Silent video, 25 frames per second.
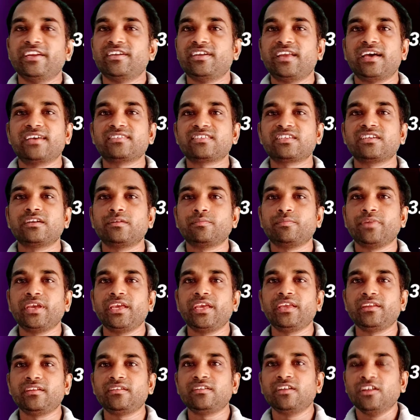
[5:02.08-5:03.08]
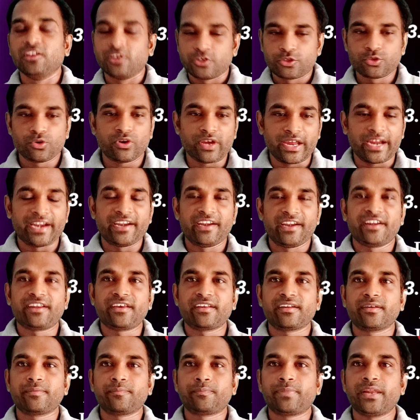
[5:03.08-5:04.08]
It doesn't mean to
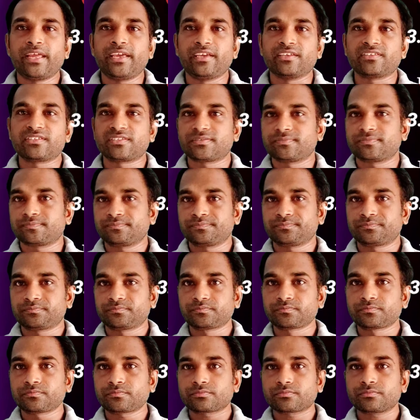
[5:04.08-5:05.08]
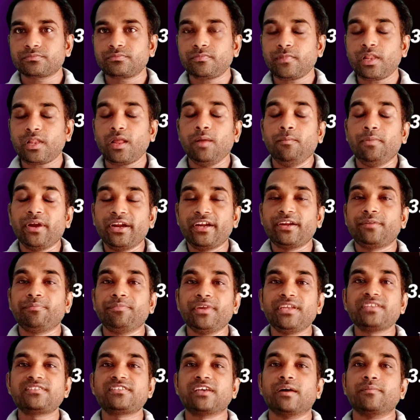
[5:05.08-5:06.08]
enter a place. but it
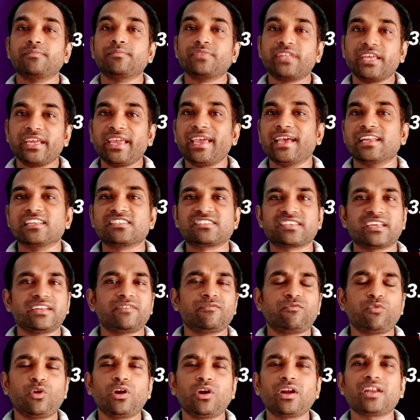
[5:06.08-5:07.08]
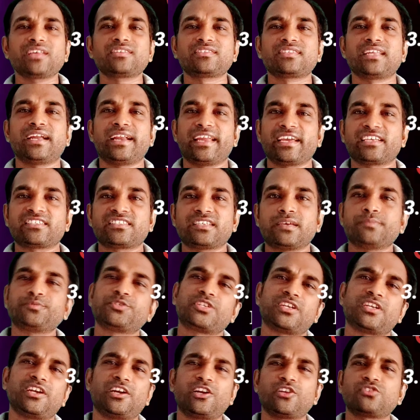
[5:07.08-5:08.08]
means something else. And what is that
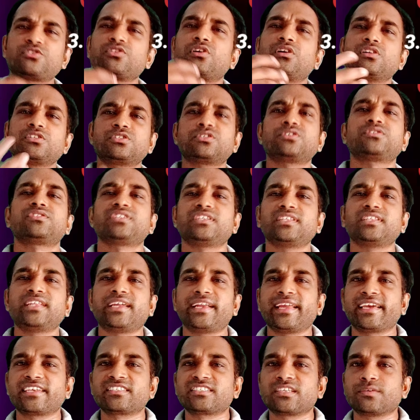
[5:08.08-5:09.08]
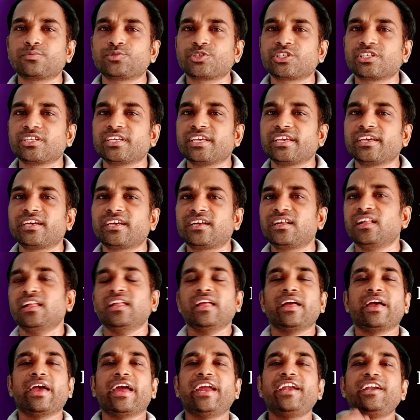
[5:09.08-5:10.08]
exception? Let us also see that exception here.
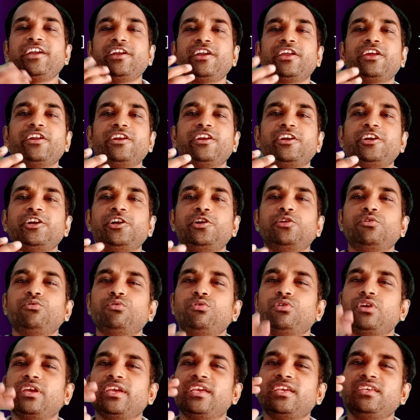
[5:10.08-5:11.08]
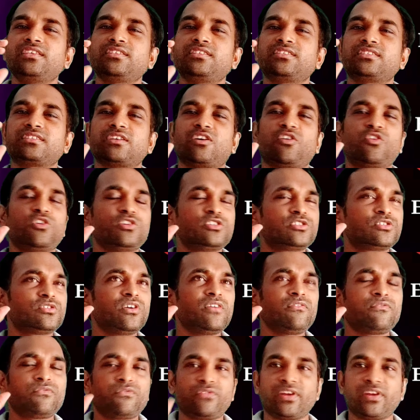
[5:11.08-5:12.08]
Enter into is
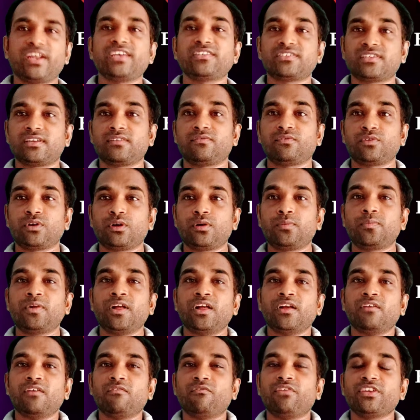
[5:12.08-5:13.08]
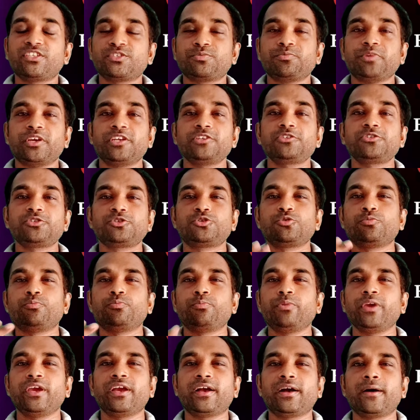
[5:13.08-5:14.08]
also a phrasal verb which means to
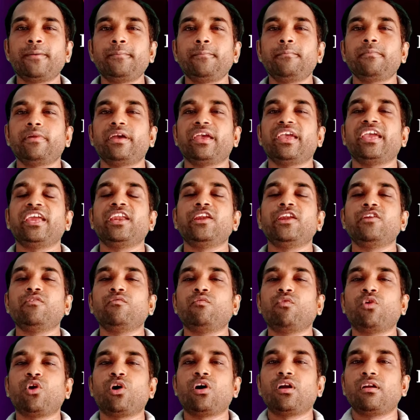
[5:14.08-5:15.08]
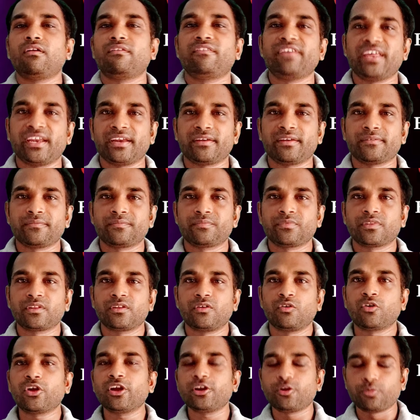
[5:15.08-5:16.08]
become involved in.
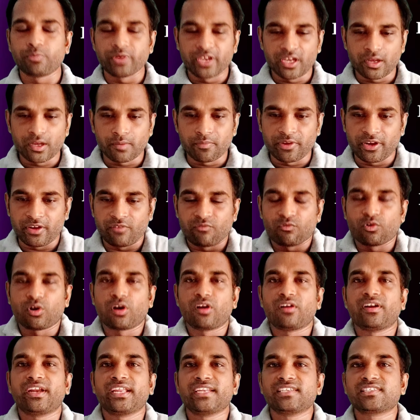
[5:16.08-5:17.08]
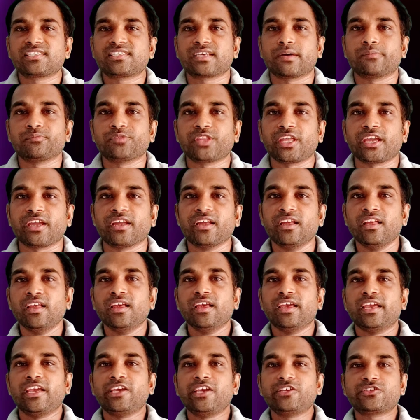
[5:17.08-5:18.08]
Okay, to become involved in something
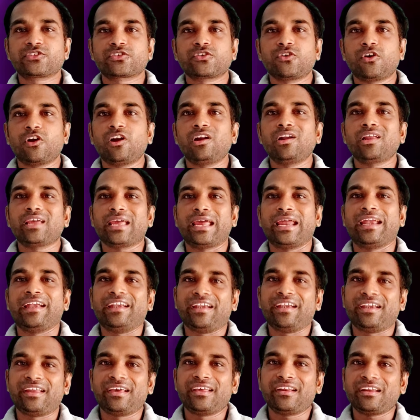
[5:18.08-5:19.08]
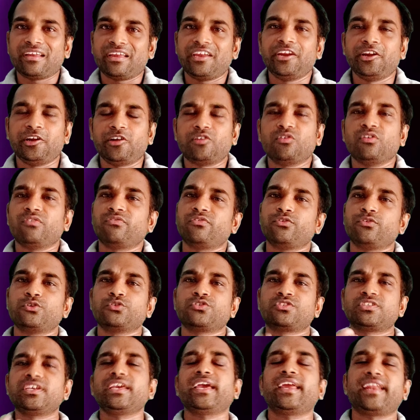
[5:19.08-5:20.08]
is called enter into. If
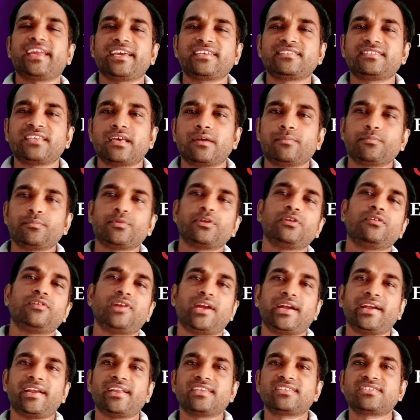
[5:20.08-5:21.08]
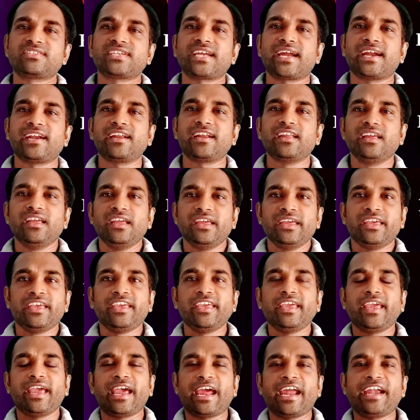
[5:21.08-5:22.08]
you see an example, you will understand.
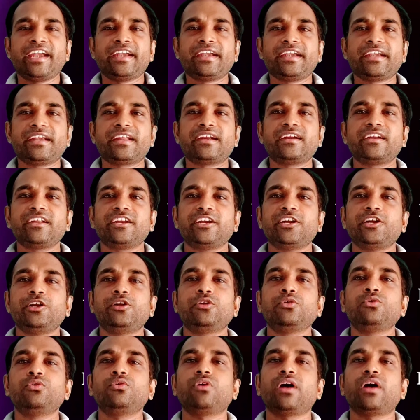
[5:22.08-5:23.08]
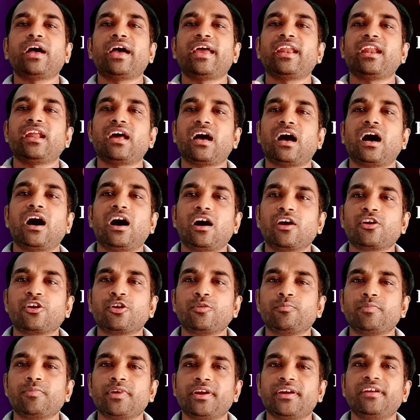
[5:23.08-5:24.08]
He entered into an
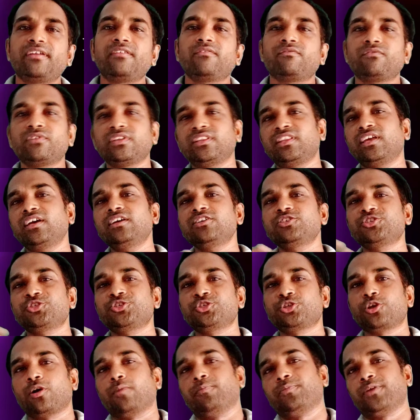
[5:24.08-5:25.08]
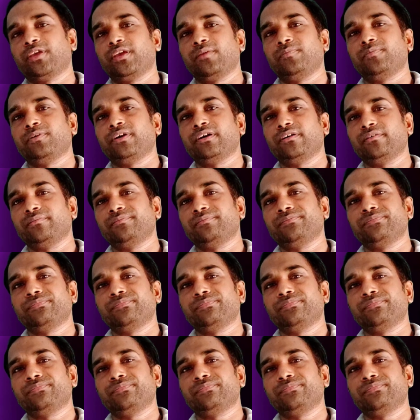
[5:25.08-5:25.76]
argument with the shopkeeper.